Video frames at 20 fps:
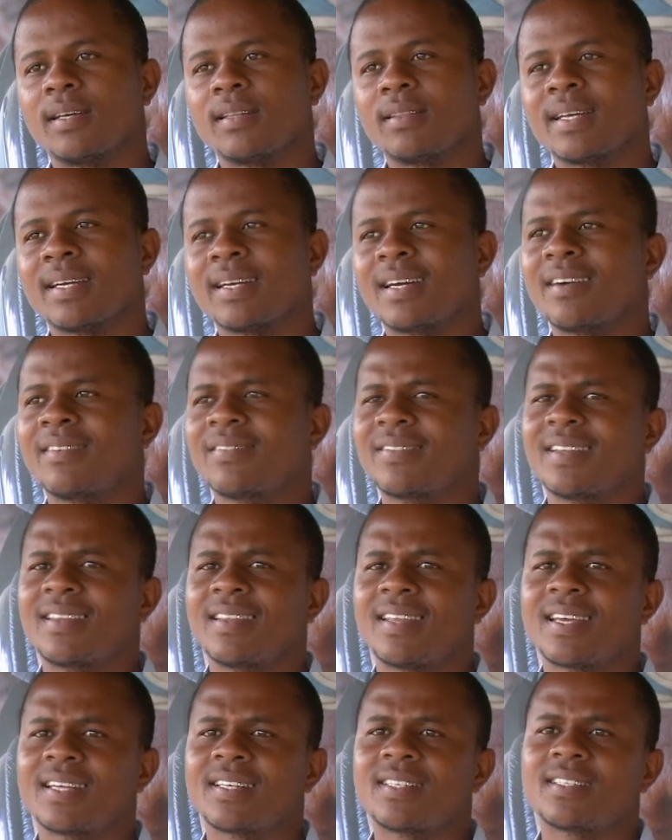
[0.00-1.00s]
Then after
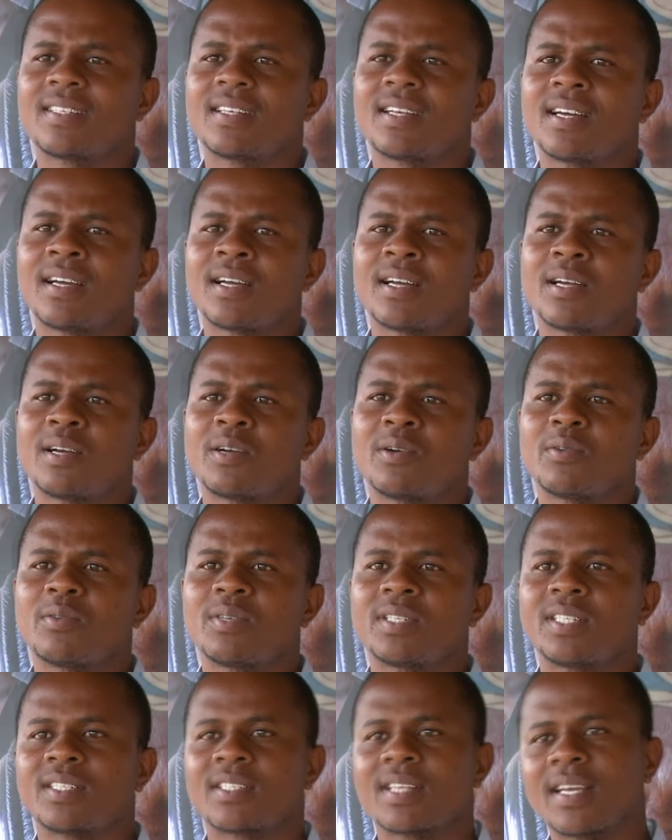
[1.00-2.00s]
that,
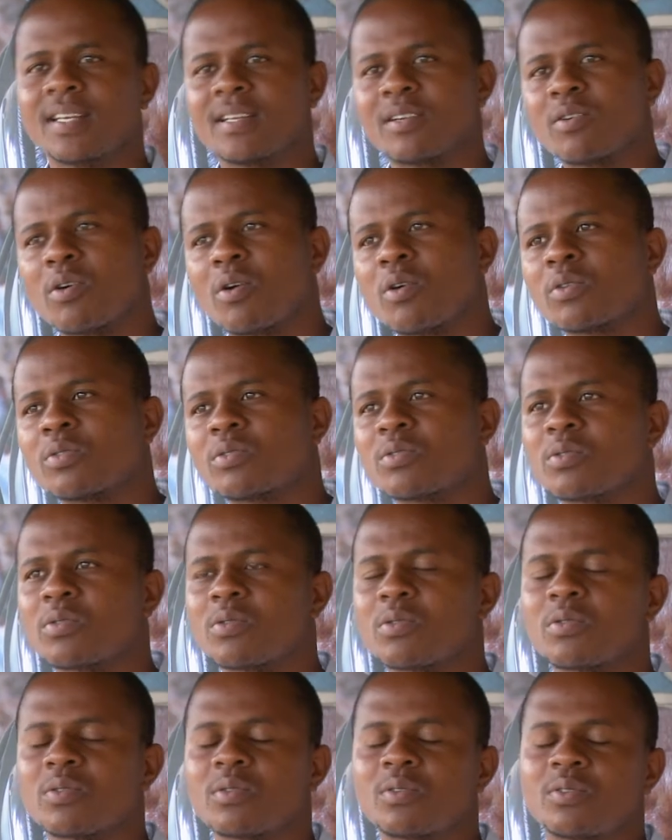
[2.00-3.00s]
we decided
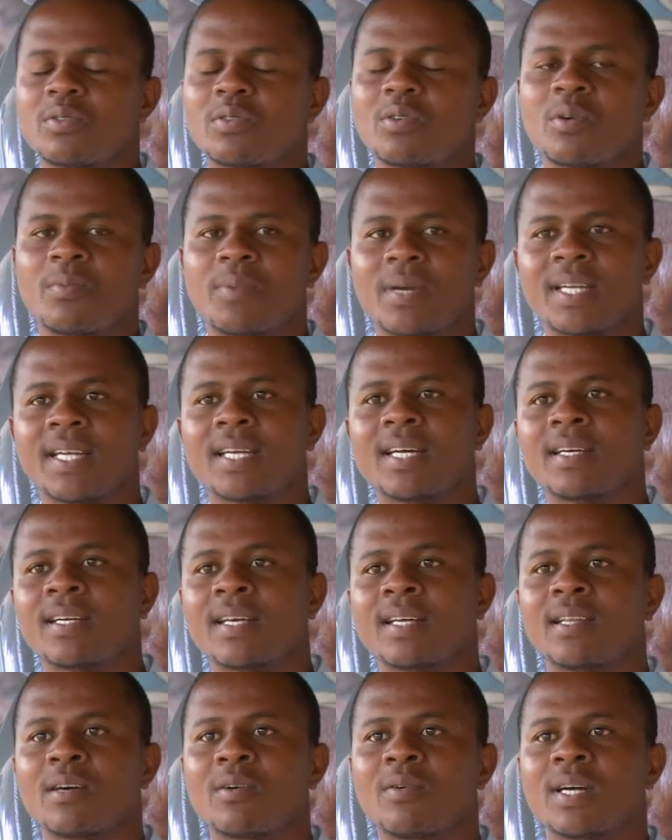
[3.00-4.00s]
also to open
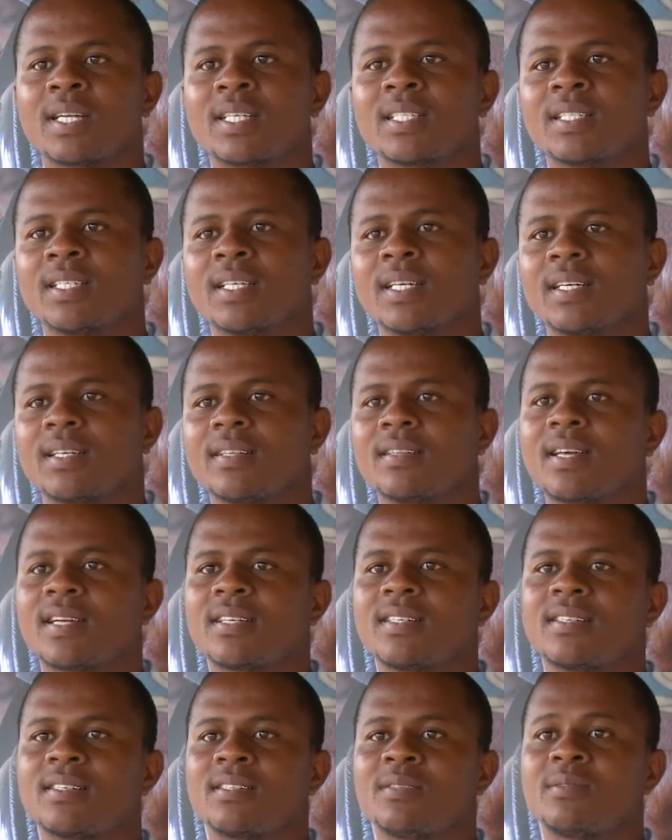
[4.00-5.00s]
another one
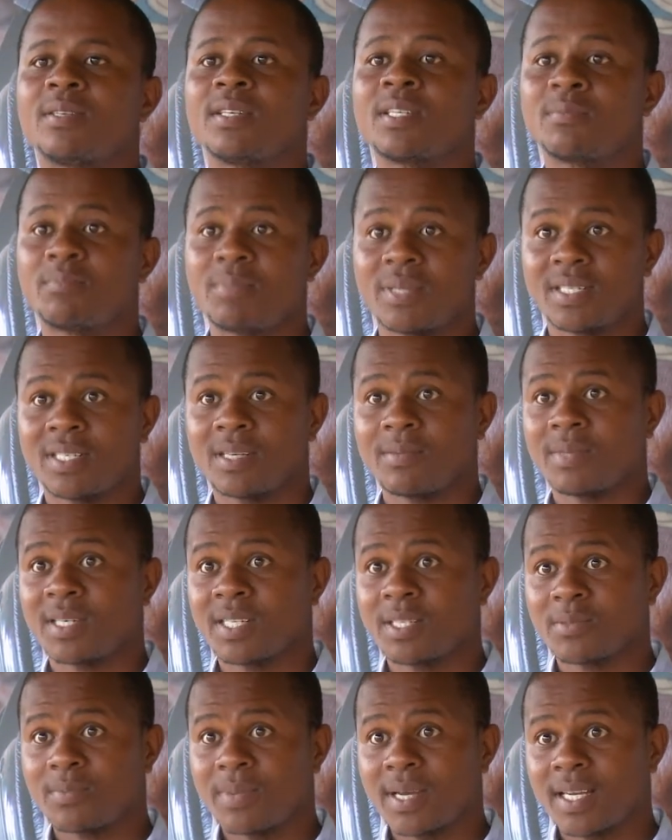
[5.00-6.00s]
that is in
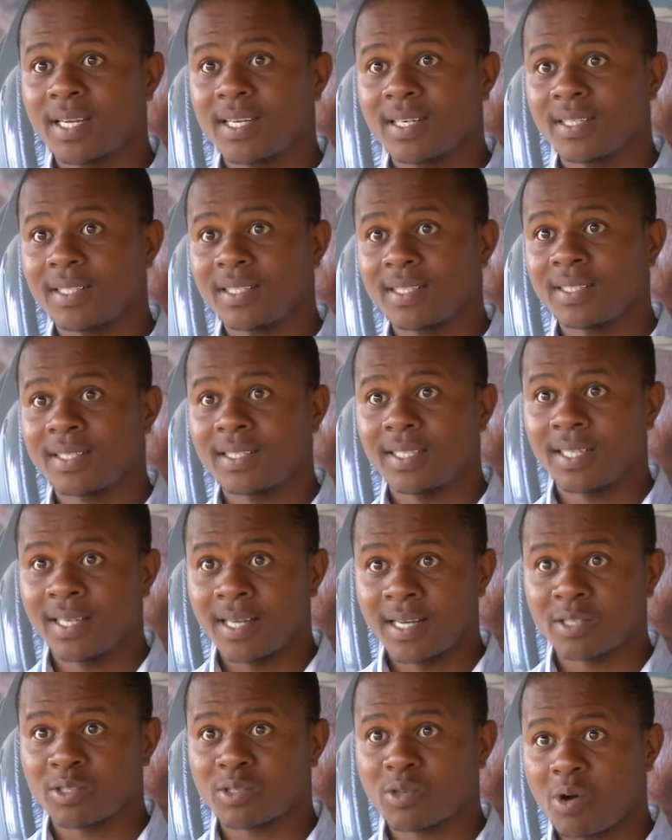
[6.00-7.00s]
Pietermaritzburg in
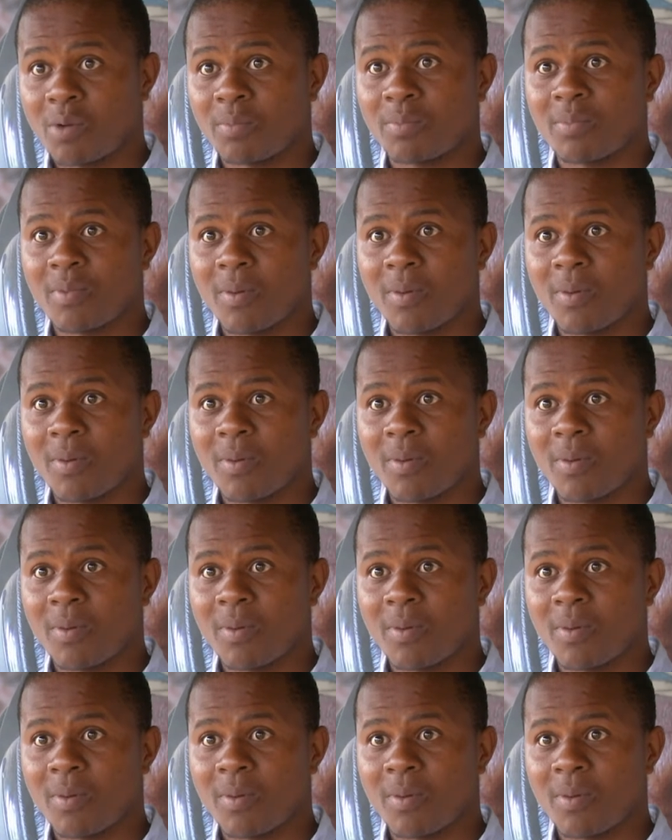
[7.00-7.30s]
Elandskop.